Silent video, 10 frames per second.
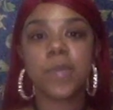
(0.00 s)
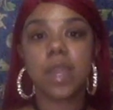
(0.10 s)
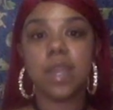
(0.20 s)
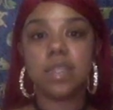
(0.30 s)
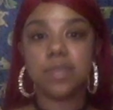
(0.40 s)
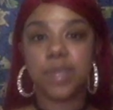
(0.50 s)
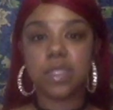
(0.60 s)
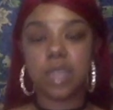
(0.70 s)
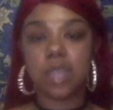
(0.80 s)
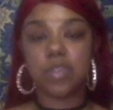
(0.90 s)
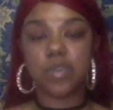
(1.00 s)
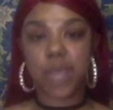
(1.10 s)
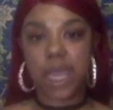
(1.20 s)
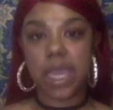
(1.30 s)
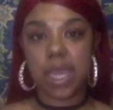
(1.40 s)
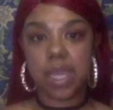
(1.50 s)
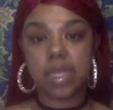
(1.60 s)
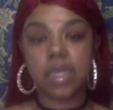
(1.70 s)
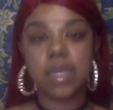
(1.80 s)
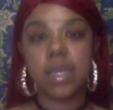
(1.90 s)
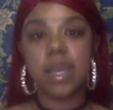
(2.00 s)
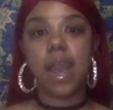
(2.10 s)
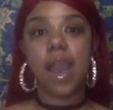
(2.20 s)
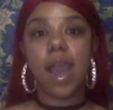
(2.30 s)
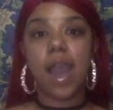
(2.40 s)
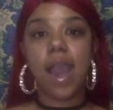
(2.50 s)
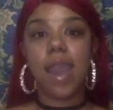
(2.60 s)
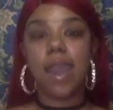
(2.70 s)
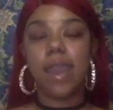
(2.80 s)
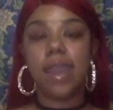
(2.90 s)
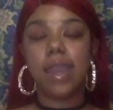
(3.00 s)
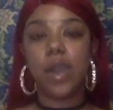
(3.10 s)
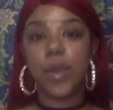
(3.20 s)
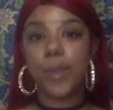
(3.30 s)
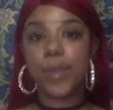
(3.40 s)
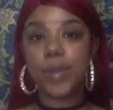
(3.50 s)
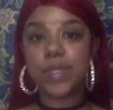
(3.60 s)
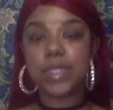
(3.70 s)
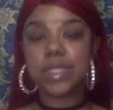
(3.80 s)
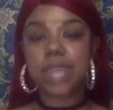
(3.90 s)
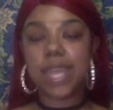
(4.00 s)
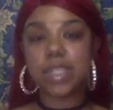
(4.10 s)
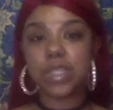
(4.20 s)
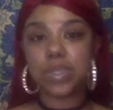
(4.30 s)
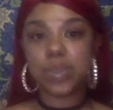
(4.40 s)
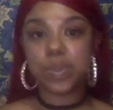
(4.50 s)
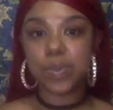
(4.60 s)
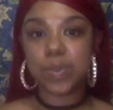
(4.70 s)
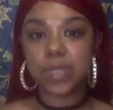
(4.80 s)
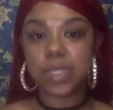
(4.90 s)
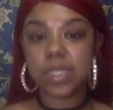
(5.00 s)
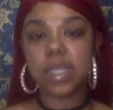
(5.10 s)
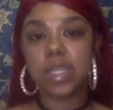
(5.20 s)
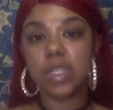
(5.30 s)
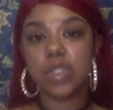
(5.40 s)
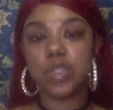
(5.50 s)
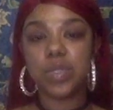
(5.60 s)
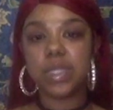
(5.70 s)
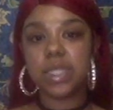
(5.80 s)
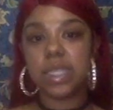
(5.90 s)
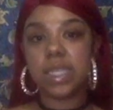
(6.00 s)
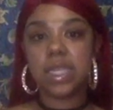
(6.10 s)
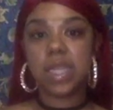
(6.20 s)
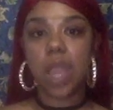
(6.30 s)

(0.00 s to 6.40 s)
as best as you can. I hope you stay tuned to see